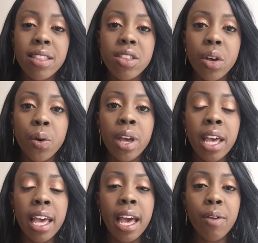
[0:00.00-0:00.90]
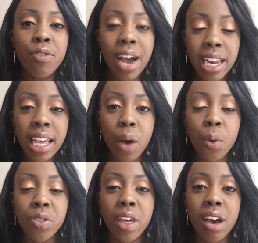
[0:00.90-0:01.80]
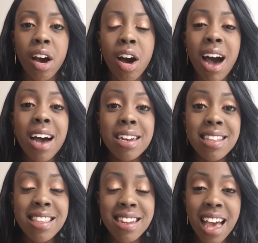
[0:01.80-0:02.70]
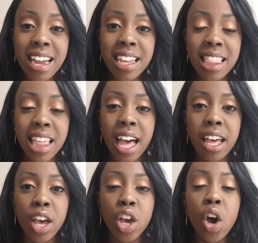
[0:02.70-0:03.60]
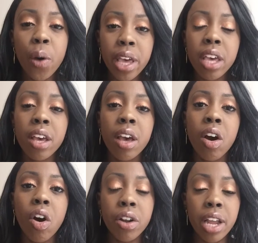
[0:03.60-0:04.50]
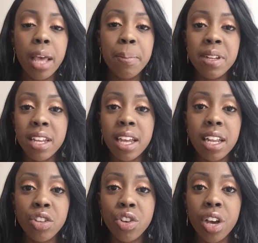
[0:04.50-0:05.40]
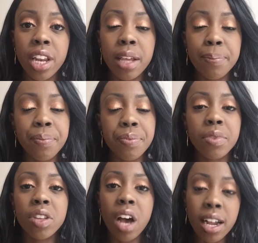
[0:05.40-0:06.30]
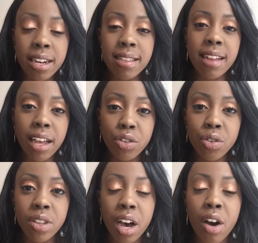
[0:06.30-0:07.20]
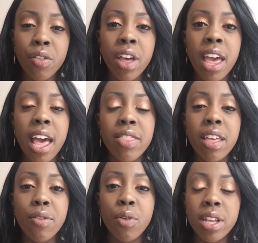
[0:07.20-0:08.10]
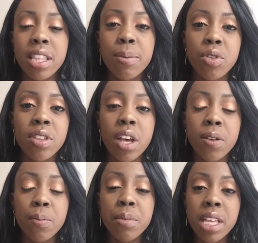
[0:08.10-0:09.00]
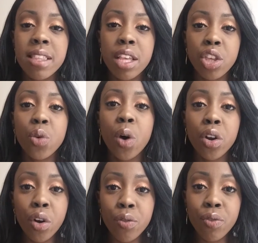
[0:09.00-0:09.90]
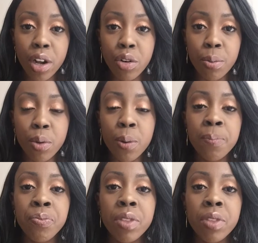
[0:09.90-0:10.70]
And so finding out what they are, understanding that, going on a particular journey to understand yourself and therefore accept yourselves, means that you are not vulnerable